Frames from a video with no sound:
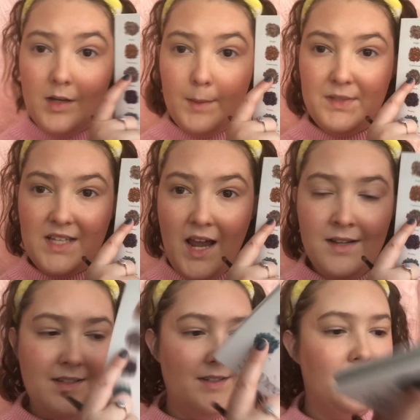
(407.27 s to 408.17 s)

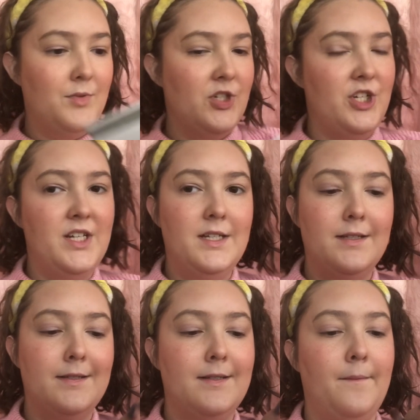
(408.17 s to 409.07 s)
Obsessed, which
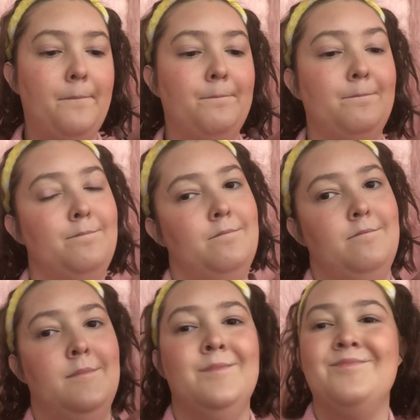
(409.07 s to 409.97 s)
is
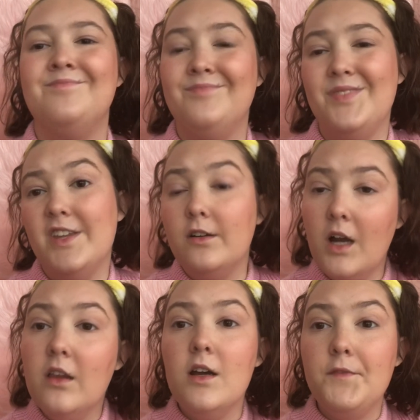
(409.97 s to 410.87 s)
the
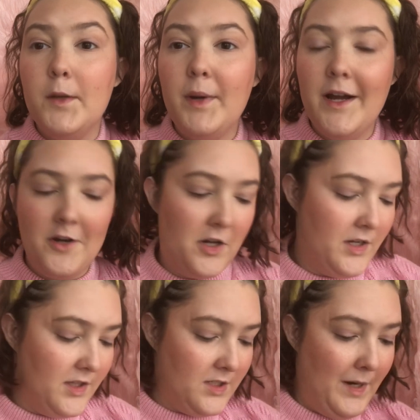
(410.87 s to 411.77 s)
color I put pan on
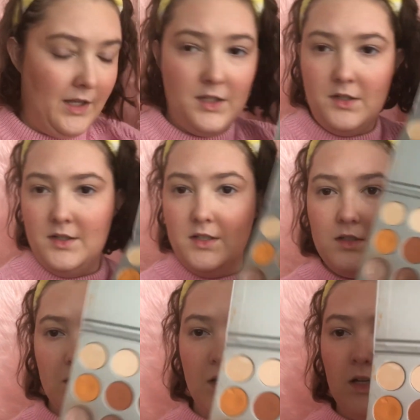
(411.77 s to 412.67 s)
in this palette. So this is
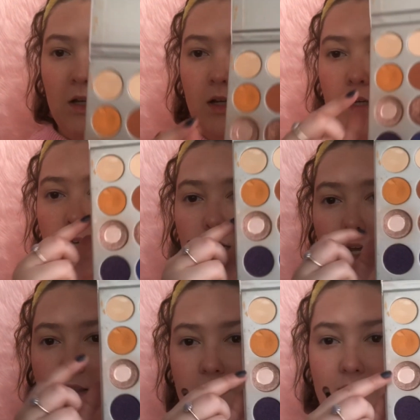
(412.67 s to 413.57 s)
it,
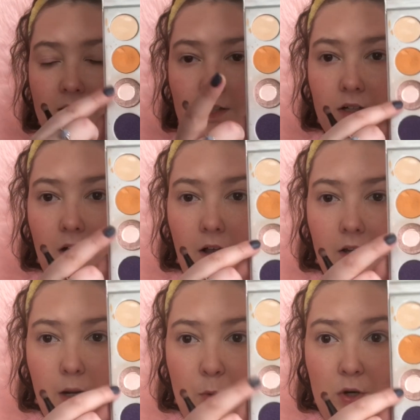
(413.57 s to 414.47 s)
and this is the
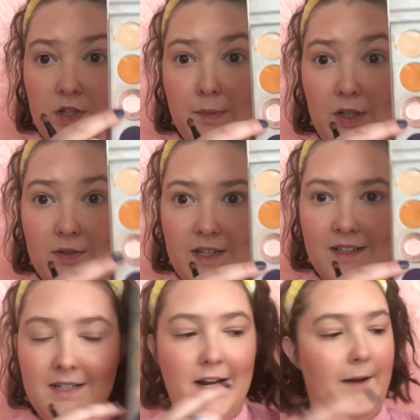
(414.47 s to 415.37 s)
color I'm going to be
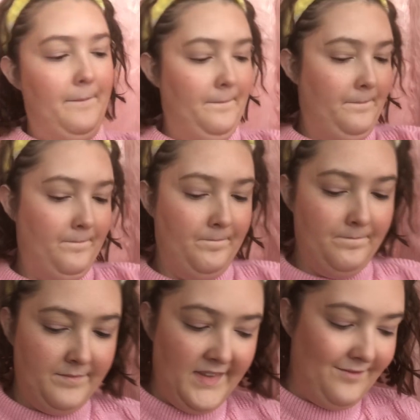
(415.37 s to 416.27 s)
using today
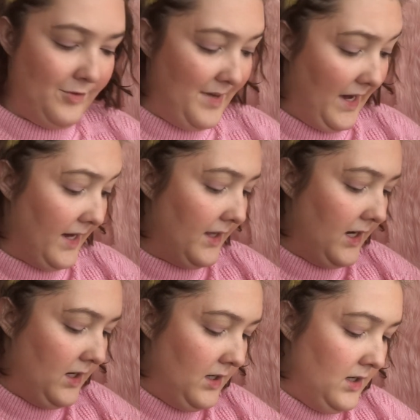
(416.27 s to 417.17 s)
for my
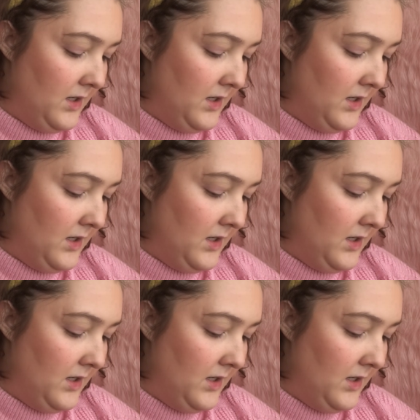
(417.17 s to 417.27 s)
highlight.